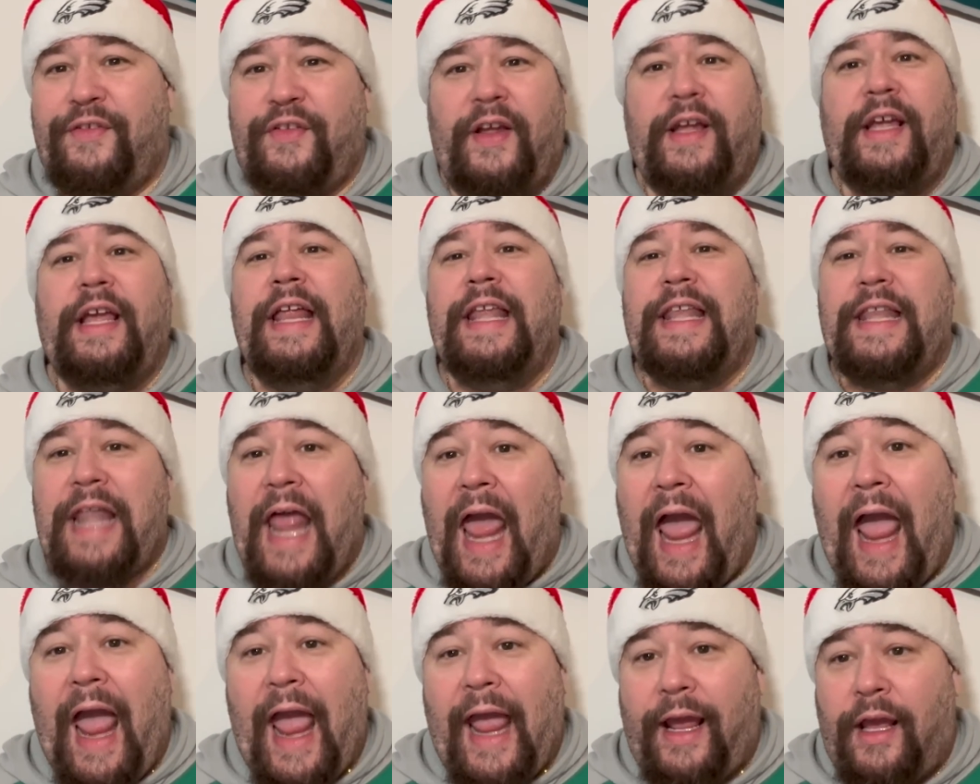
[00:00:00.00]
It could
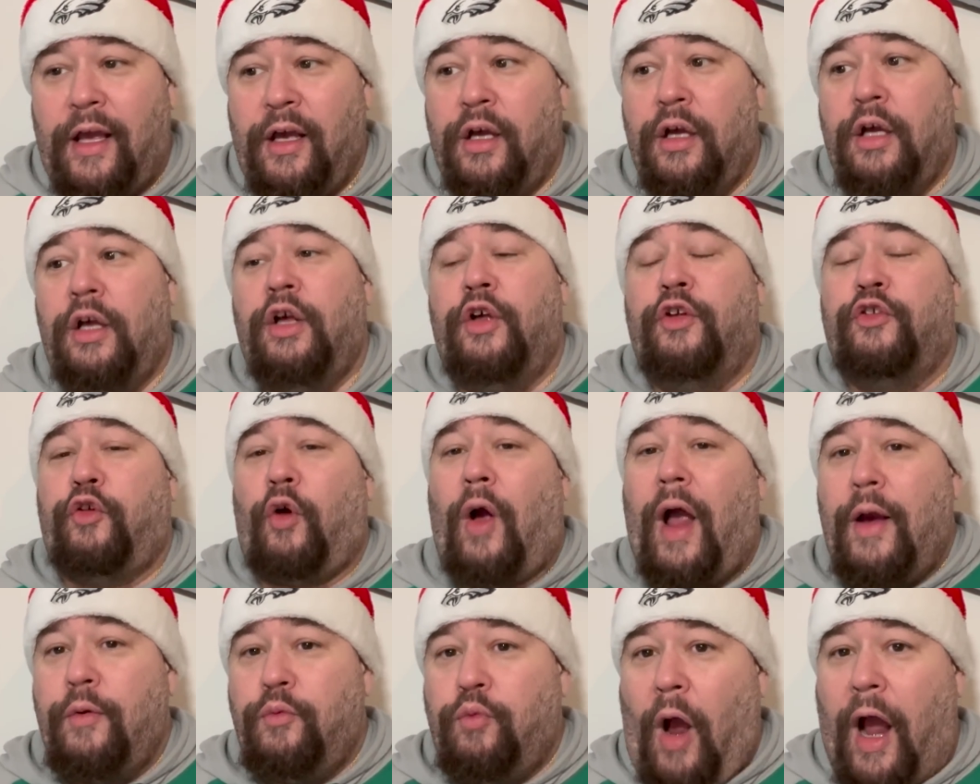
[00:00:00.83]
nag. So
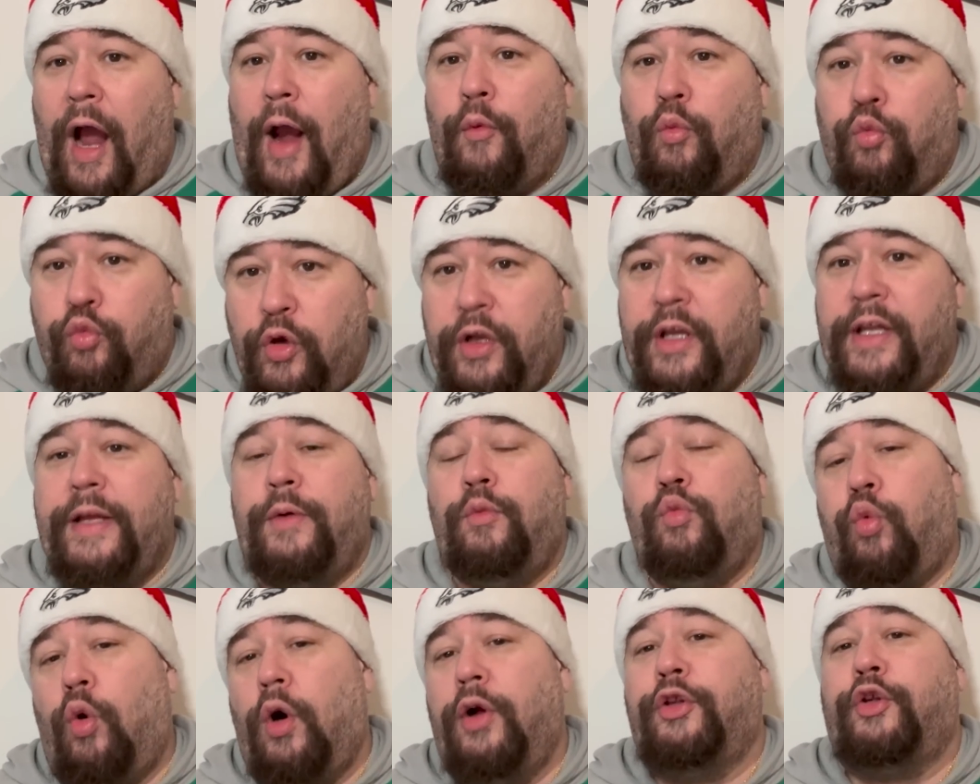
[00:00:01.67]
I really
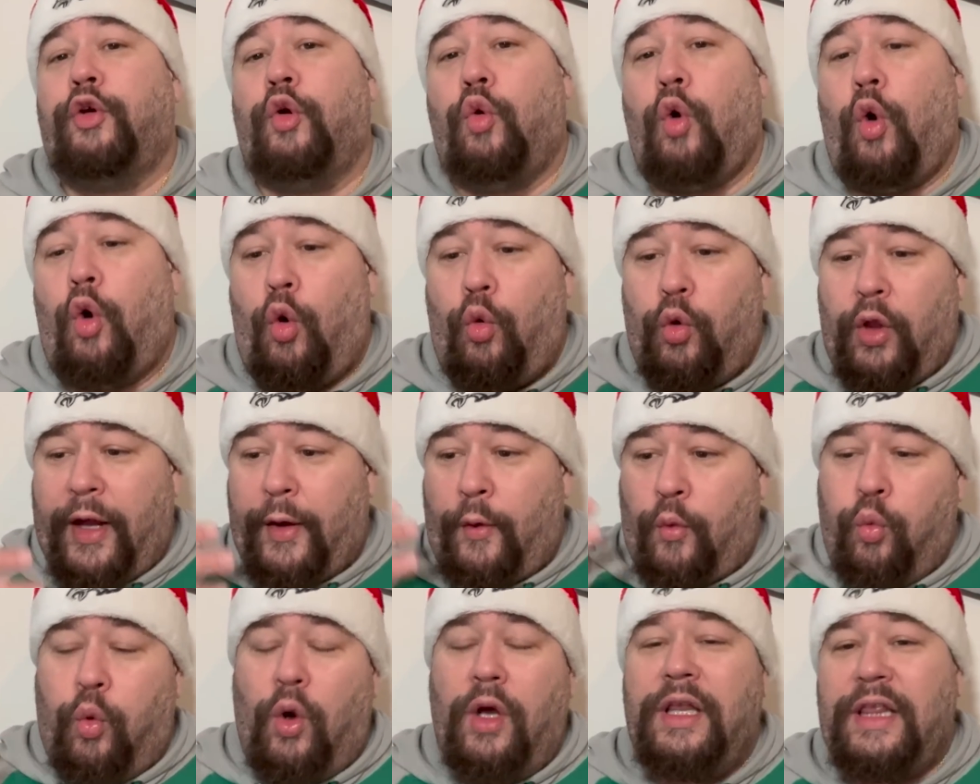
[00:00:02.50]
wonder like
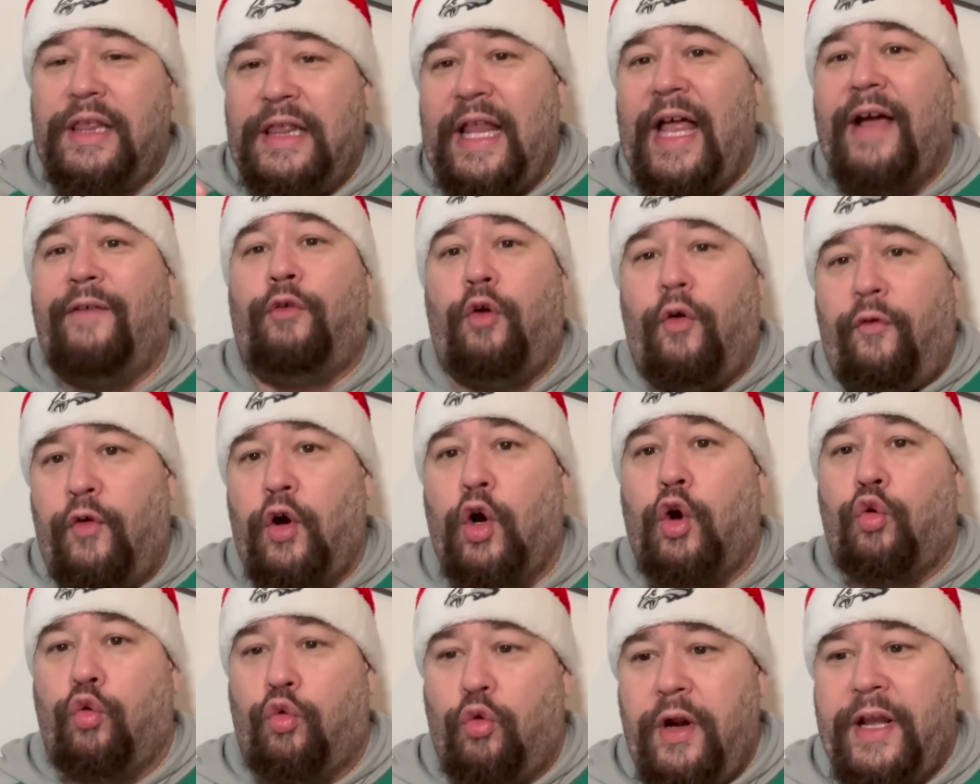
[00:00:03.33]
what level of a
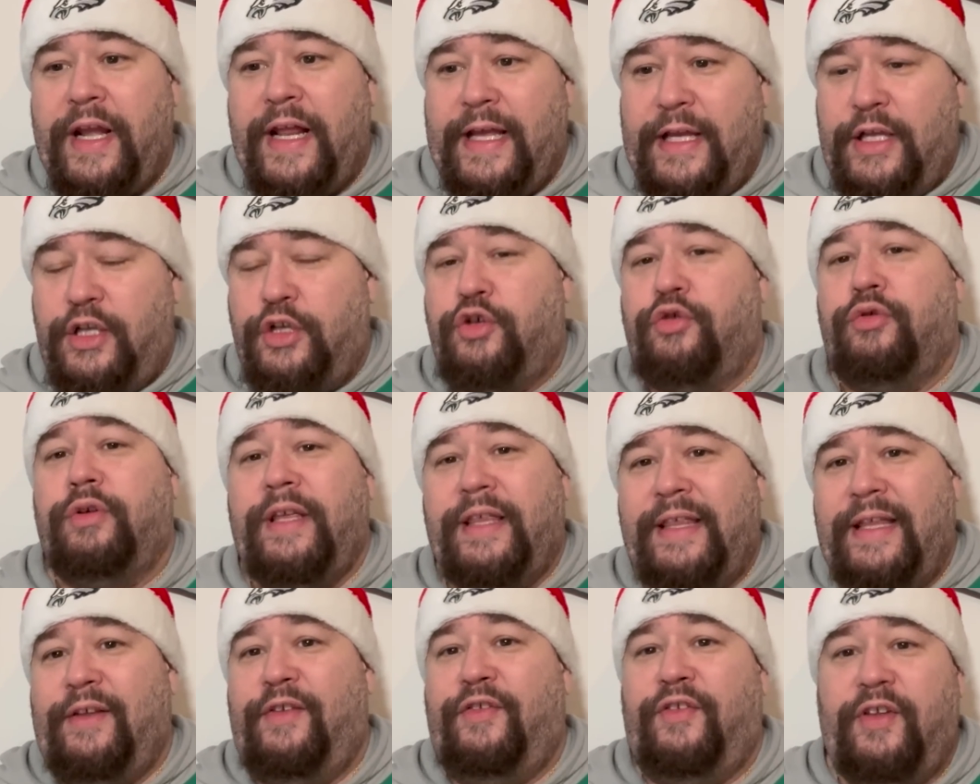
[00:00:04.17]
groin injury
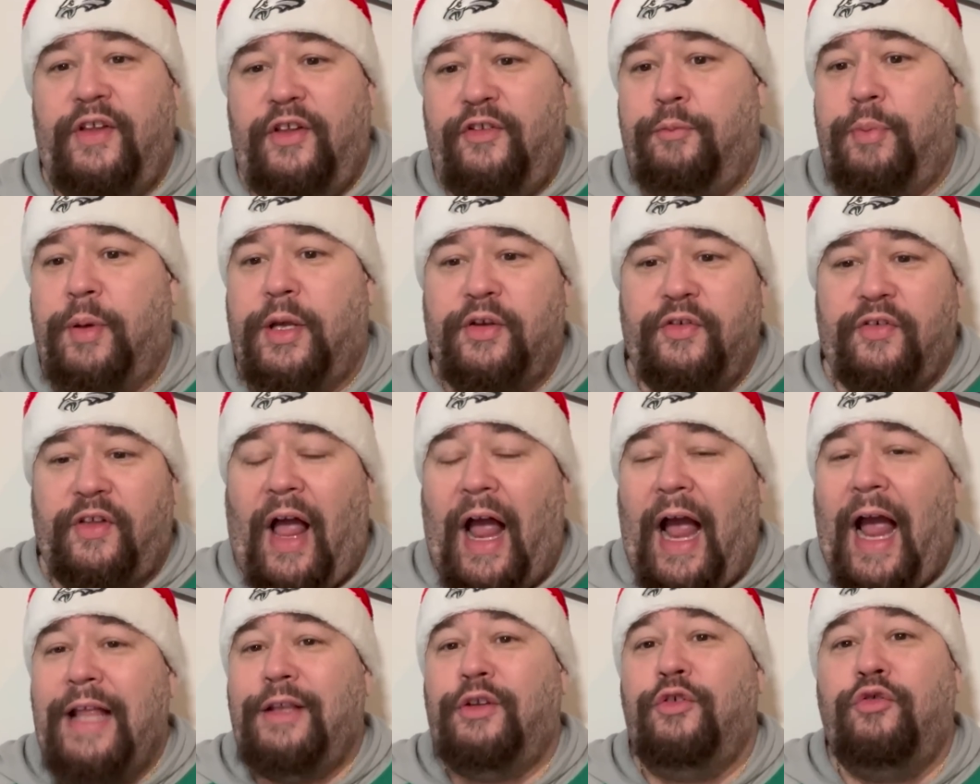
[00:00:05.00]
this is because
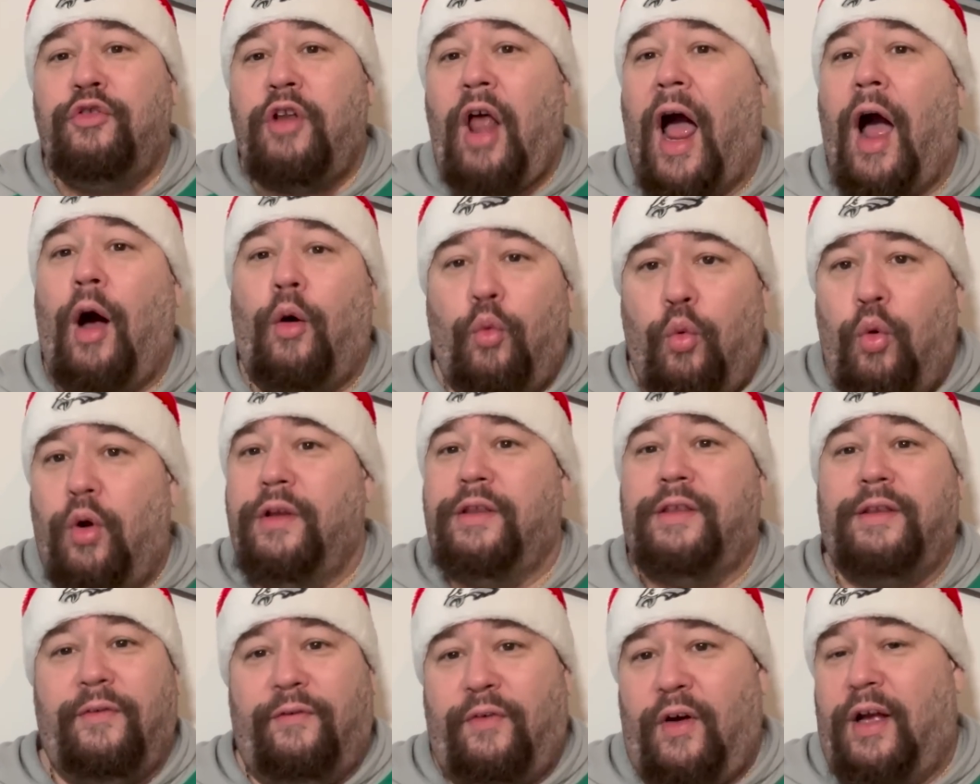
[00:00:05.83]
I do not
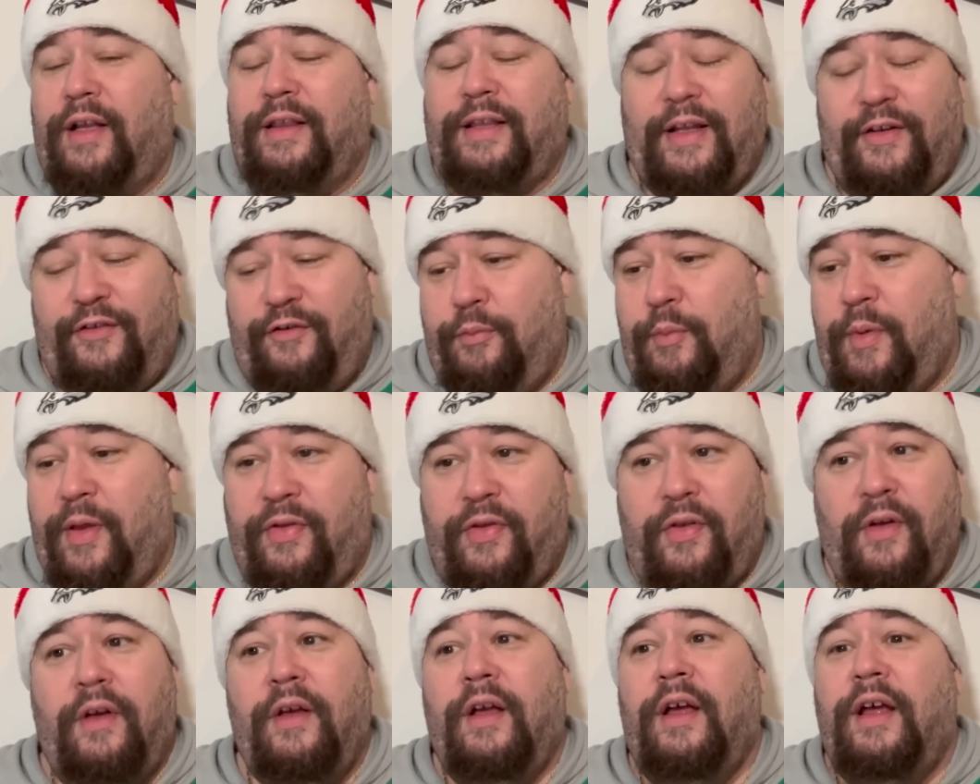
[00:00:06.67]
want DeVonta
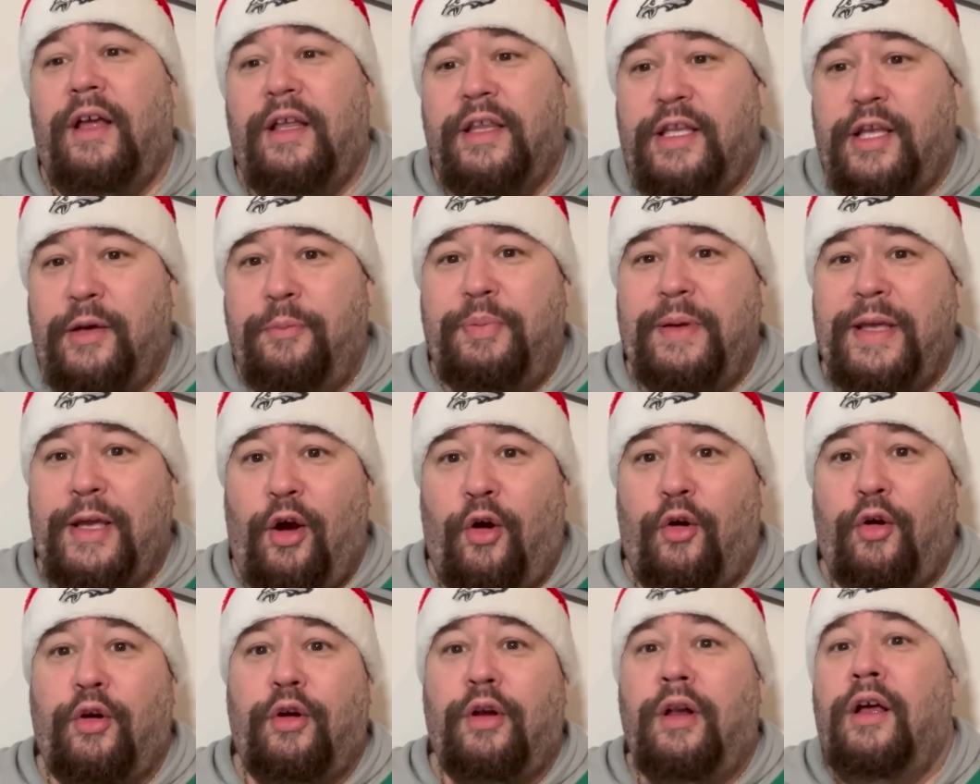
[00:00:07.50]
Smith to be
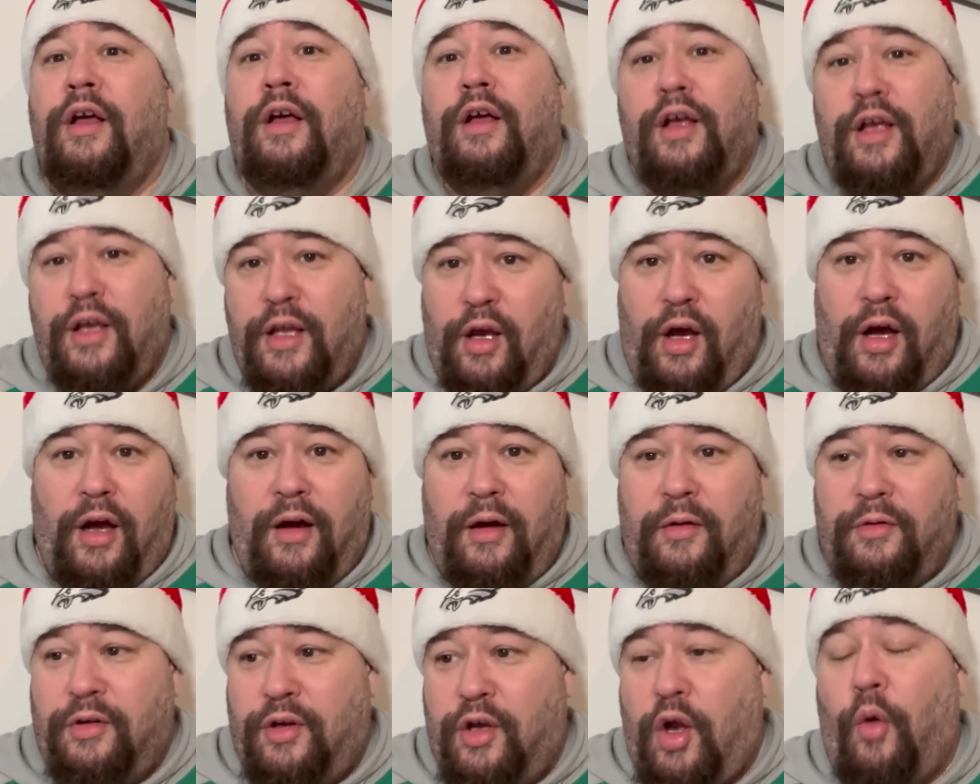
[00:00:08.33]
hurt
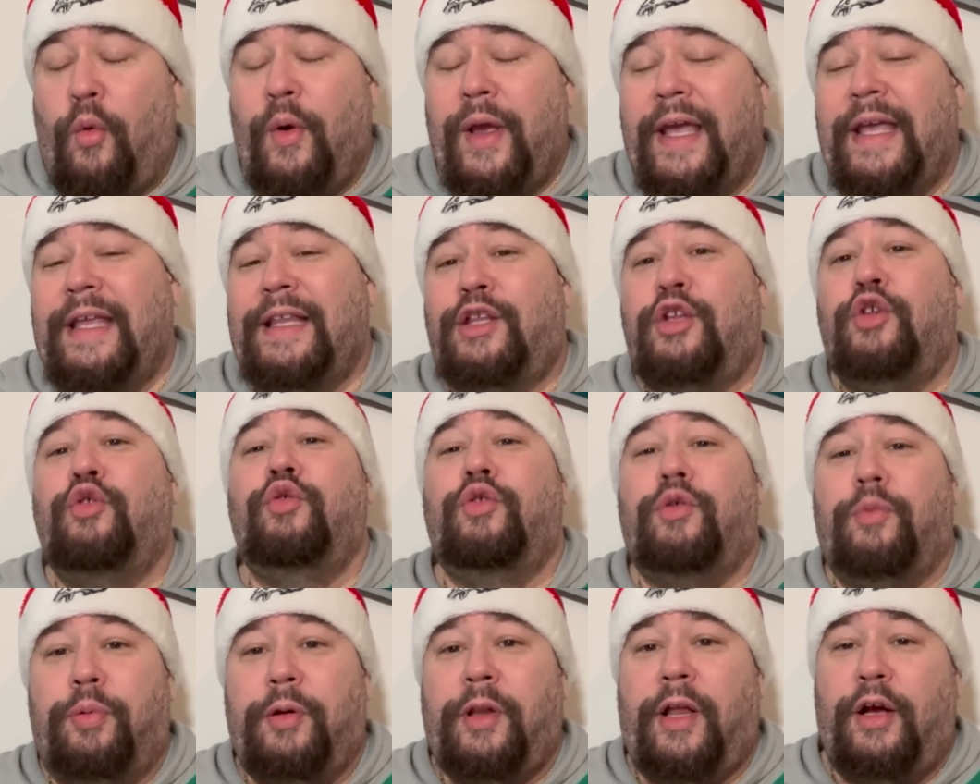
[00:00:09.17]
going into
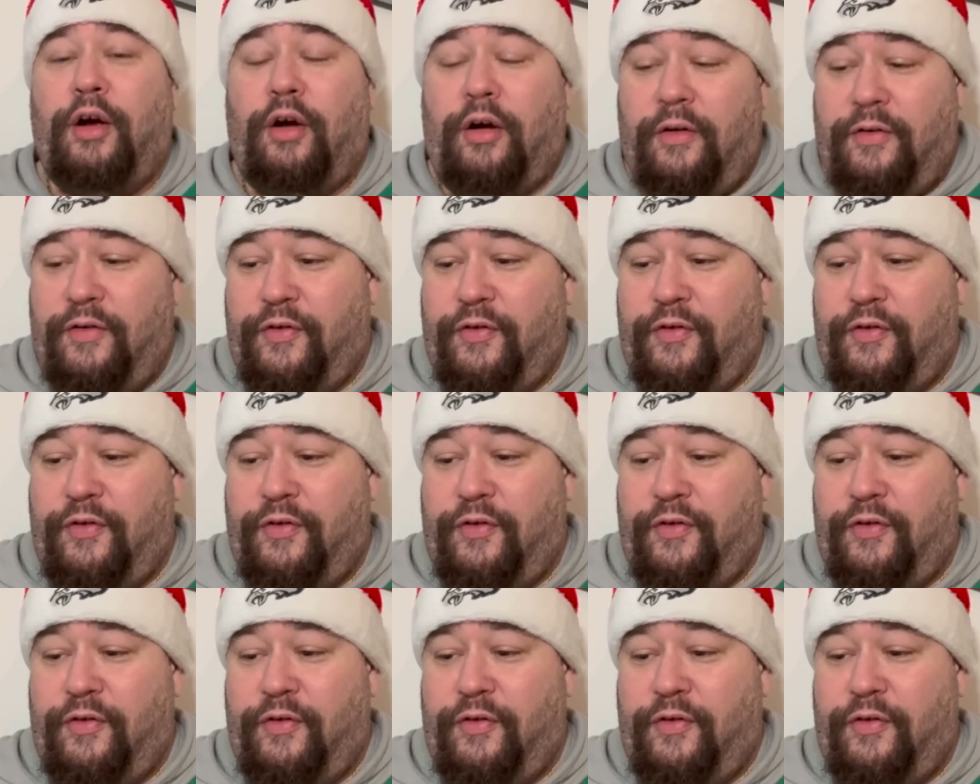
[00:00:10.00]
the playoffs.